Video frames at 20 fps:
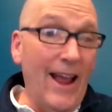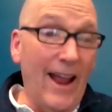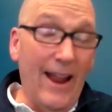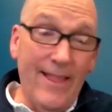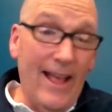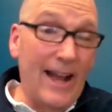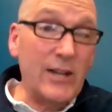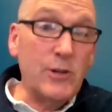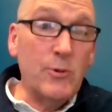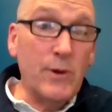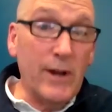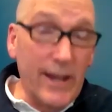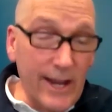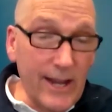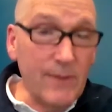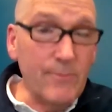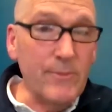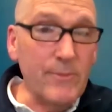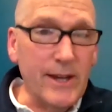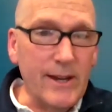And that's when it
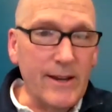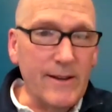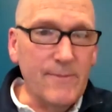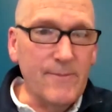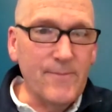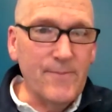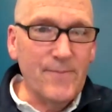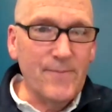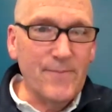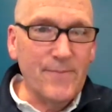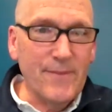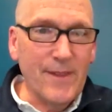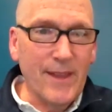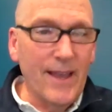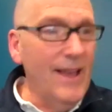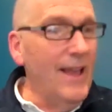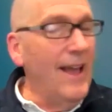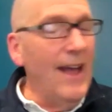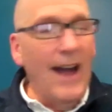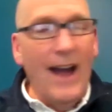hit me.
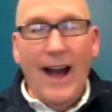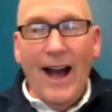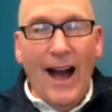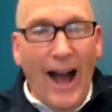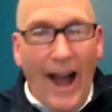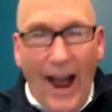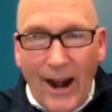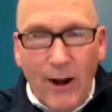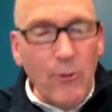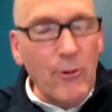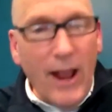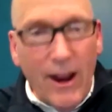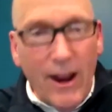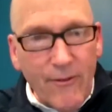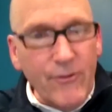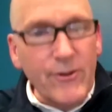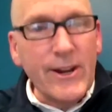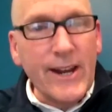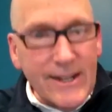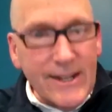I don't
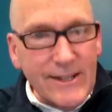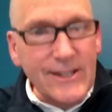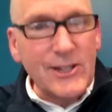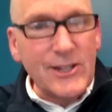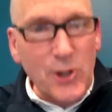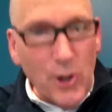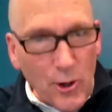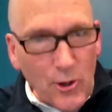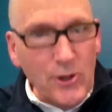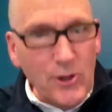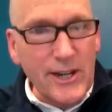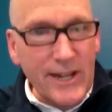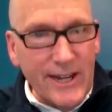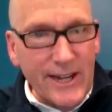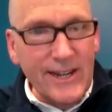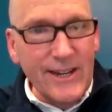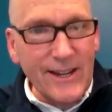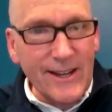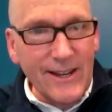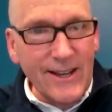ever get to
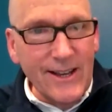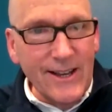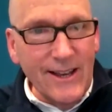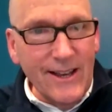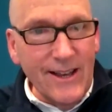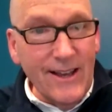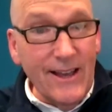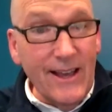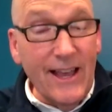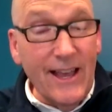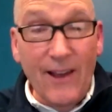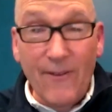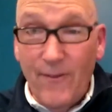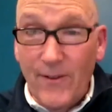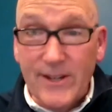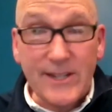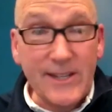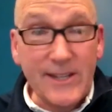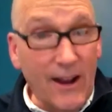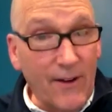Turkey if
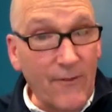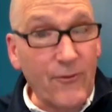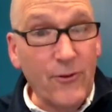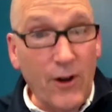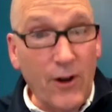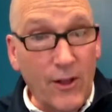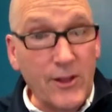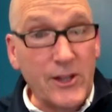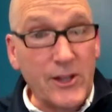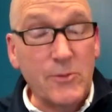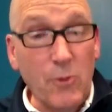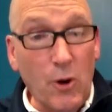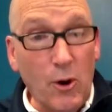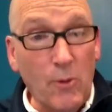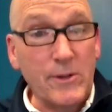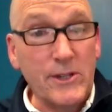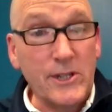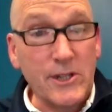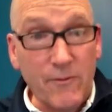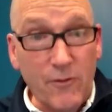it's not for all these
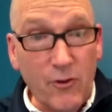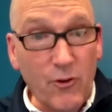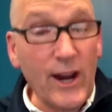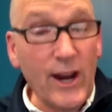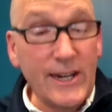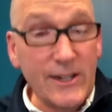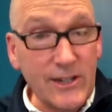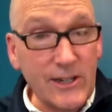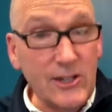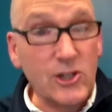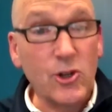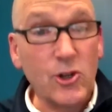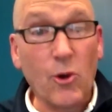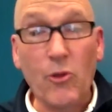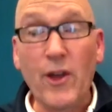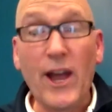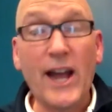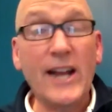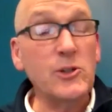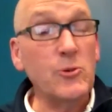moments of grace. And so
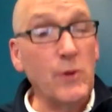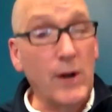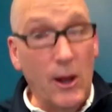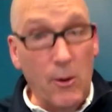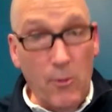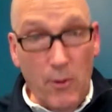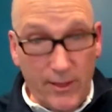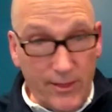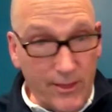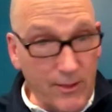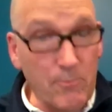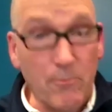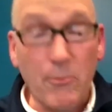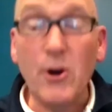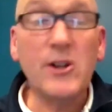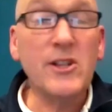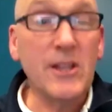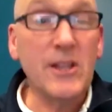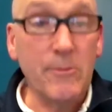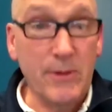that's what I want the
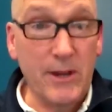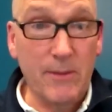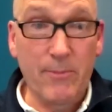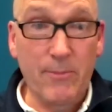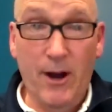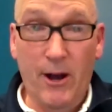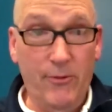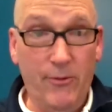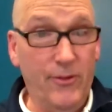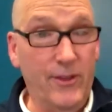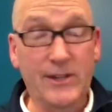book to be about.